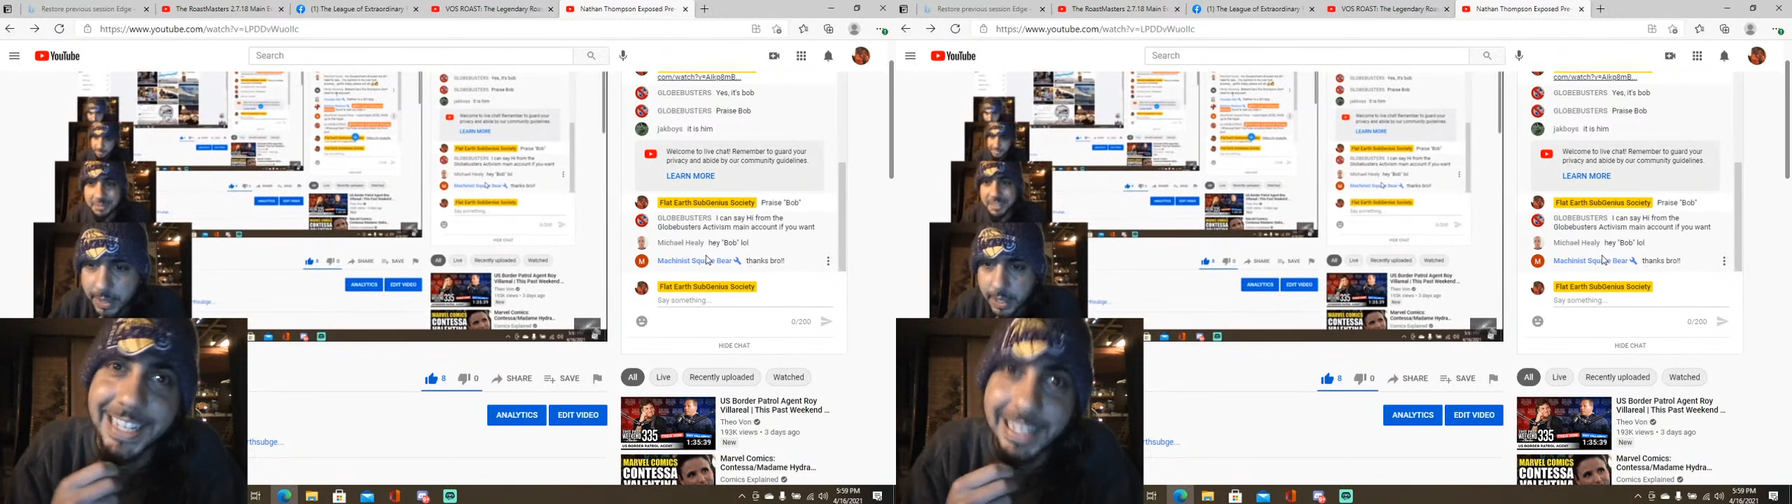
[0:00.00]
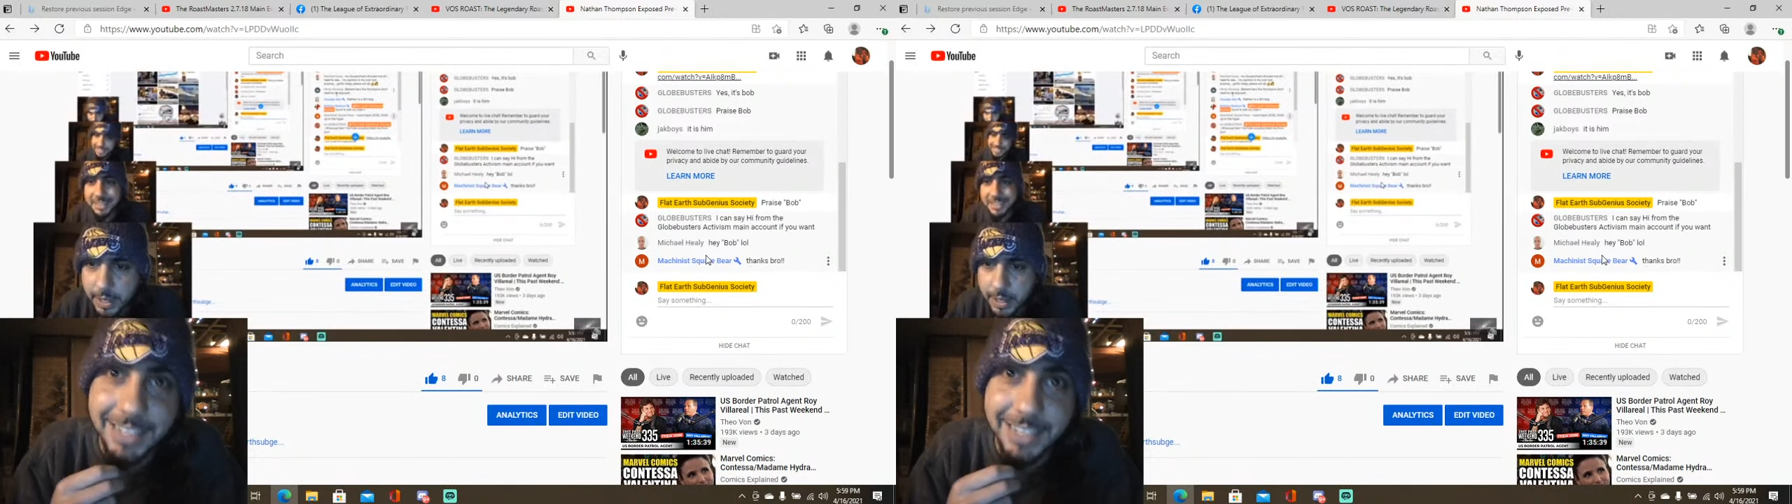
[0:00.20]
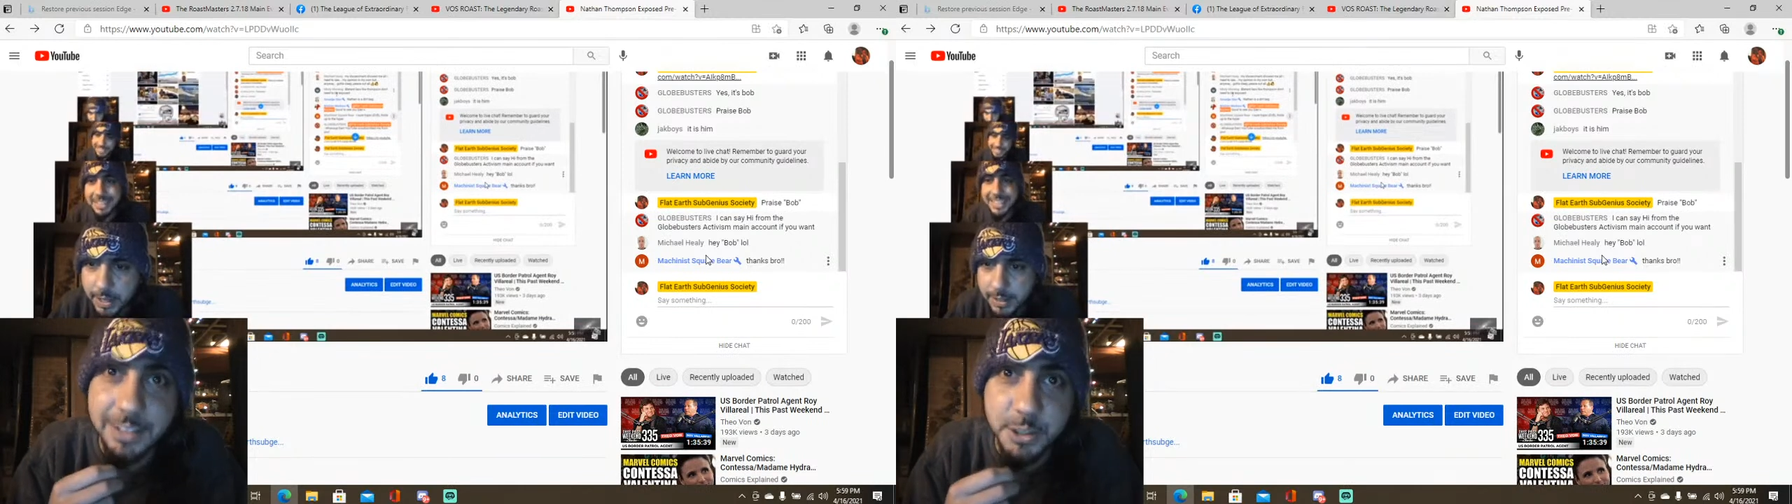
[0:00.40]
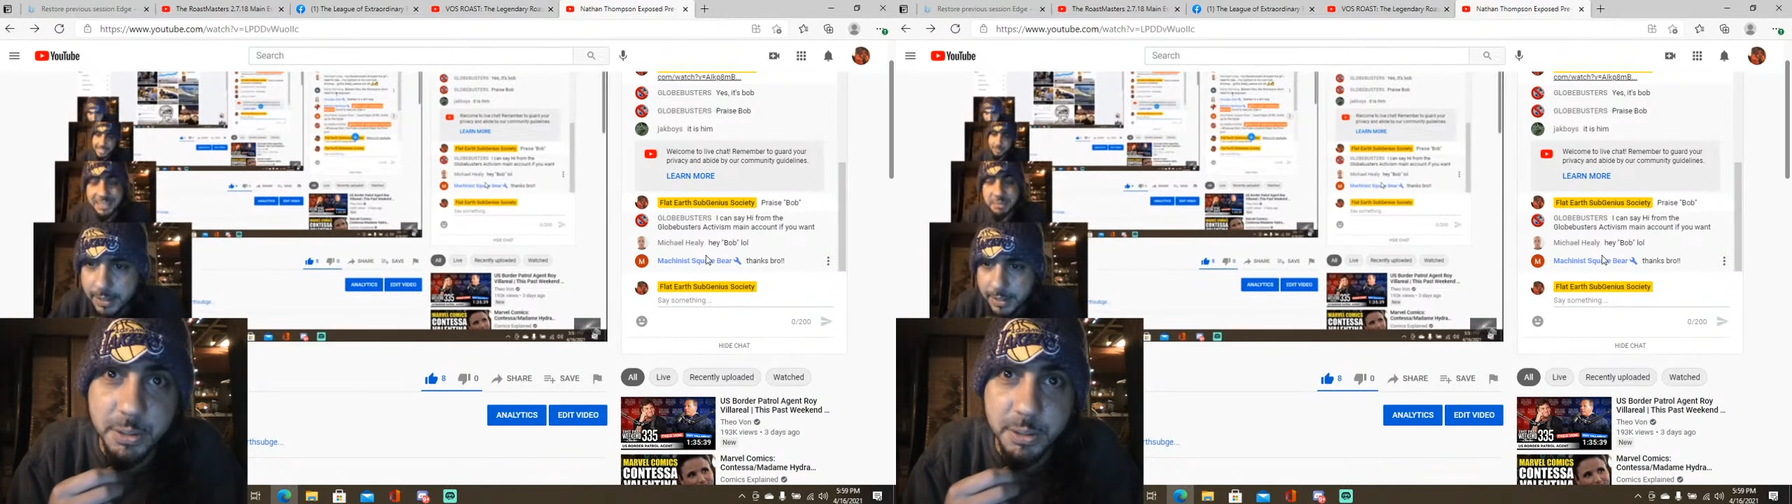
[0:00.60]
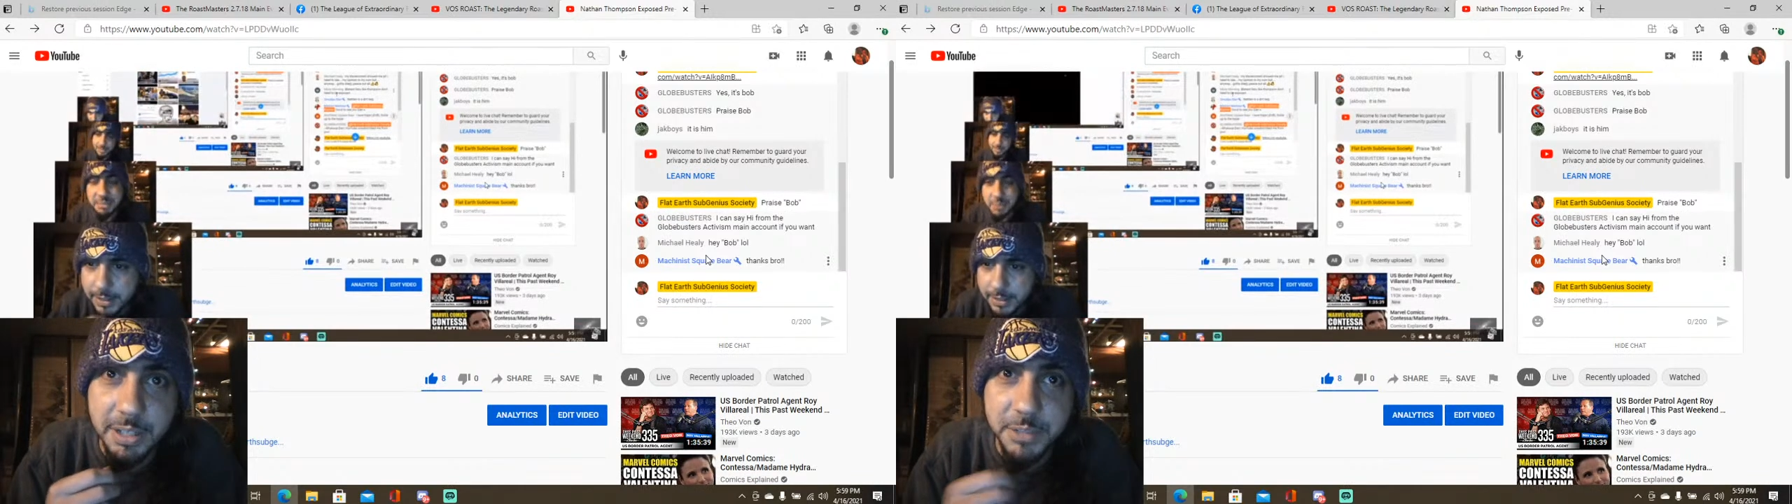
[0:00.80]
he's a true
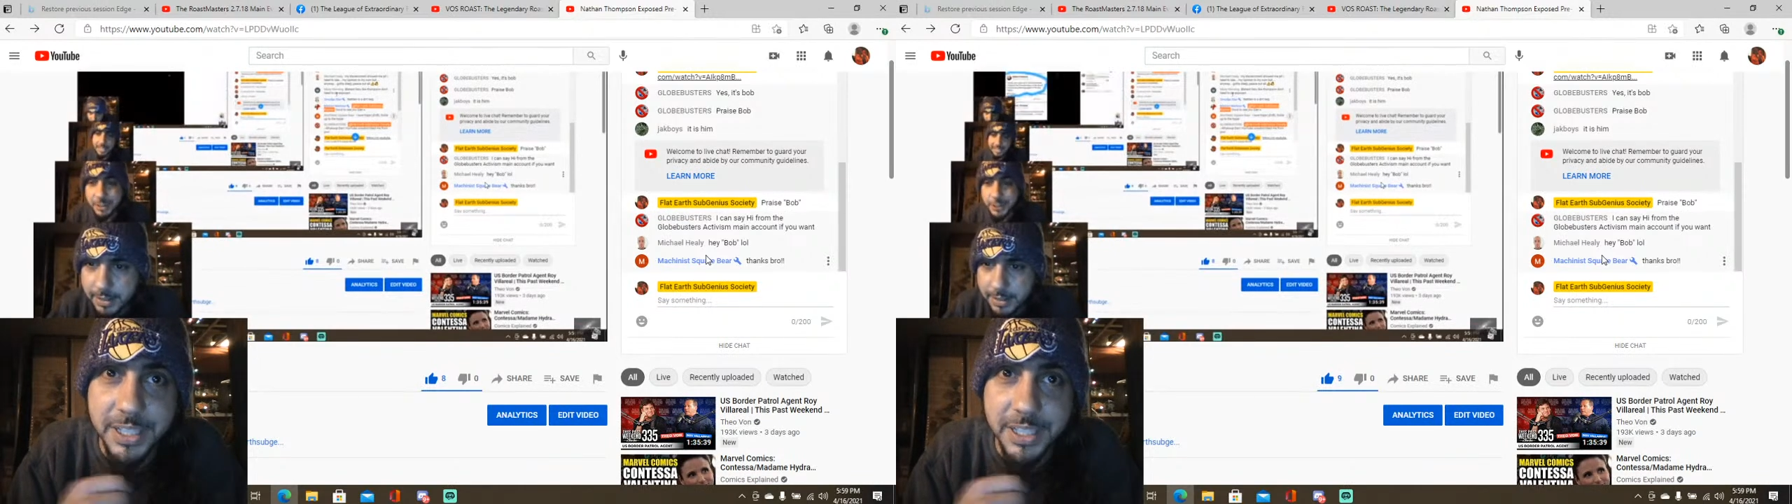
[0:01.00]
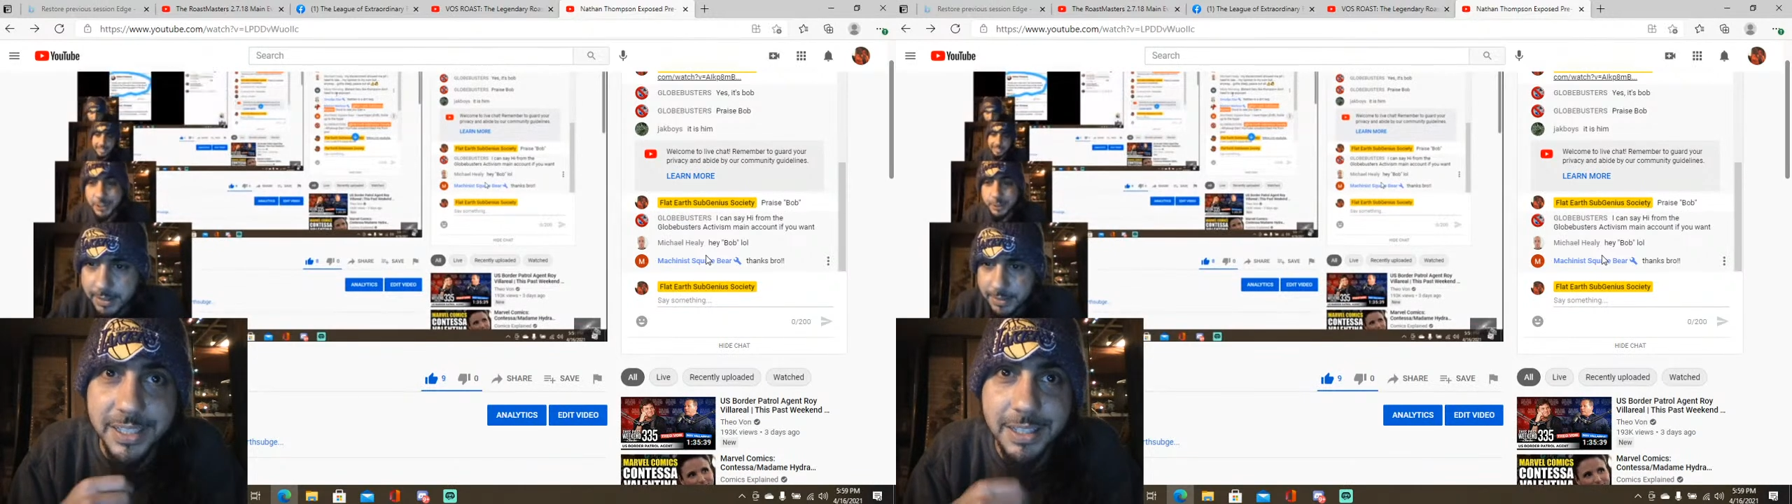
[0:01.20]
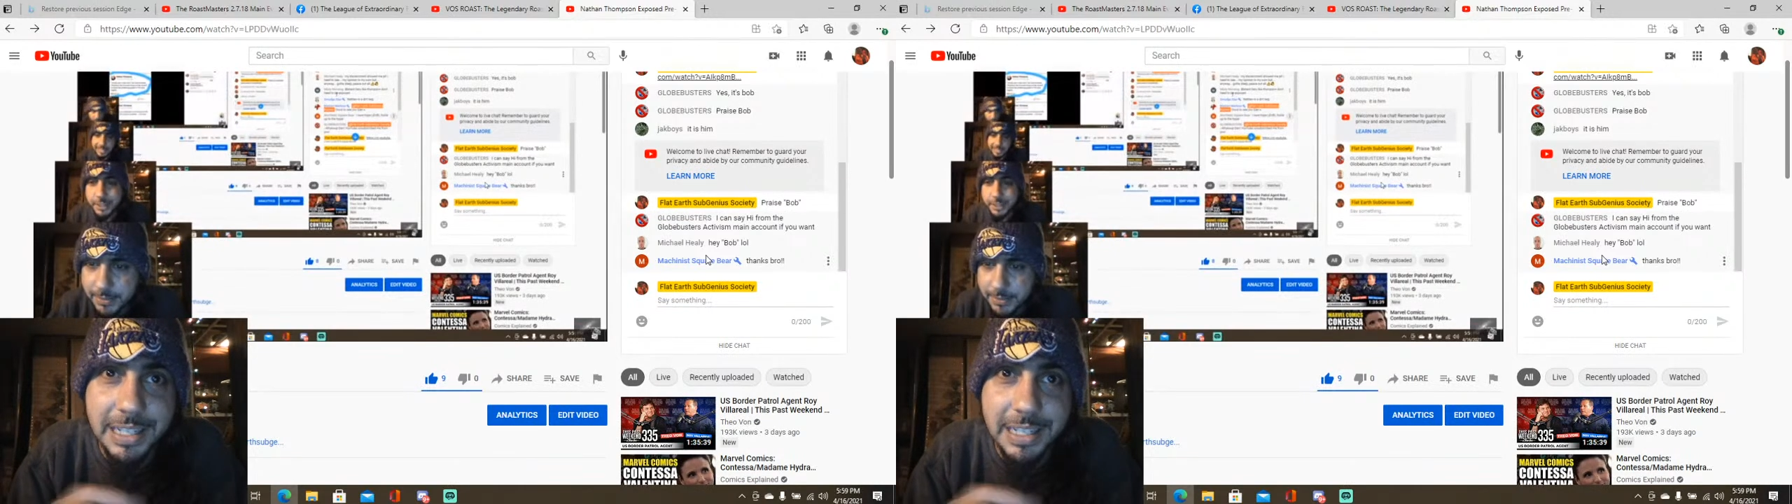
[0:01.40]
subgenius.